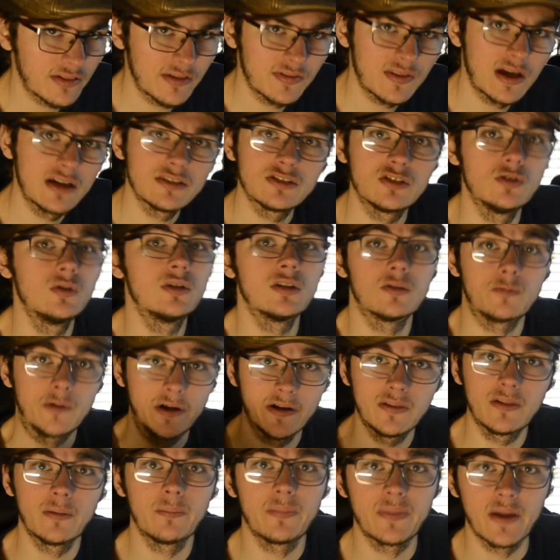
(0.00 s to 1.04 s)
that, so you can read
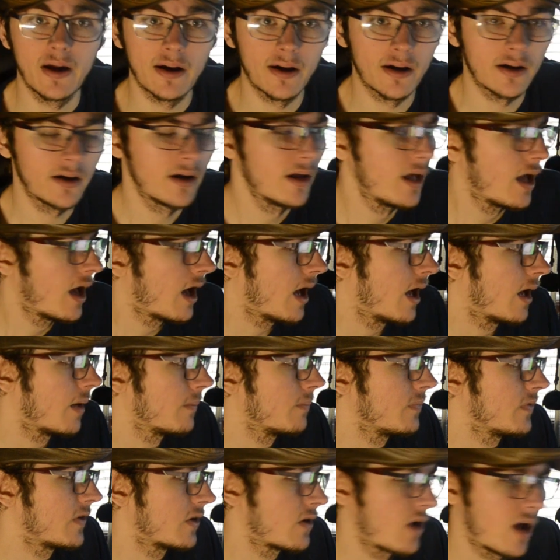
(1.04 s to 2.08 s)
them there.
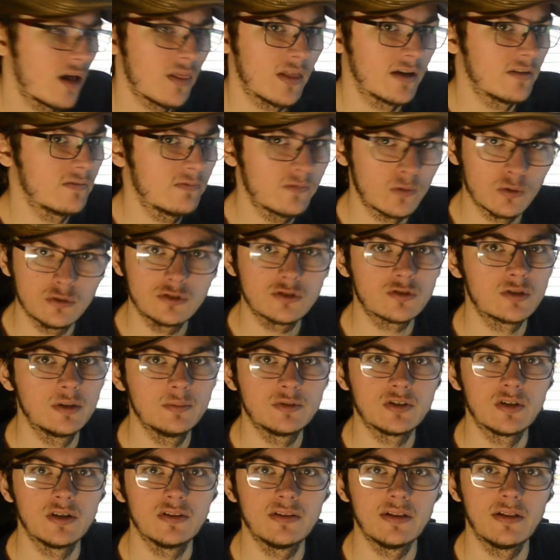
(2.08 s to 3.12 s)
They're not like full scripts or
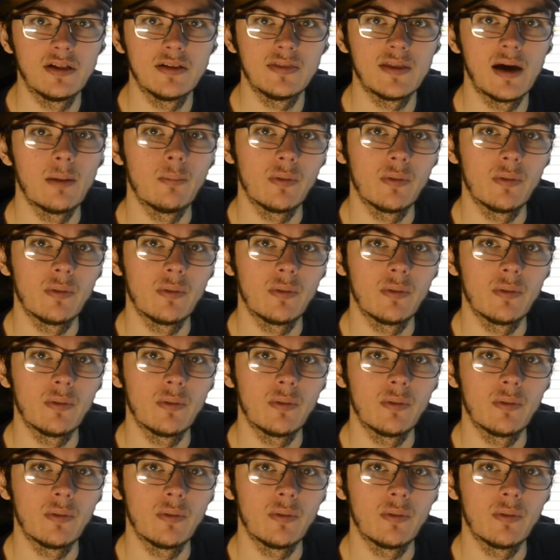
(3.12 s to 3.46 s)
anything like that,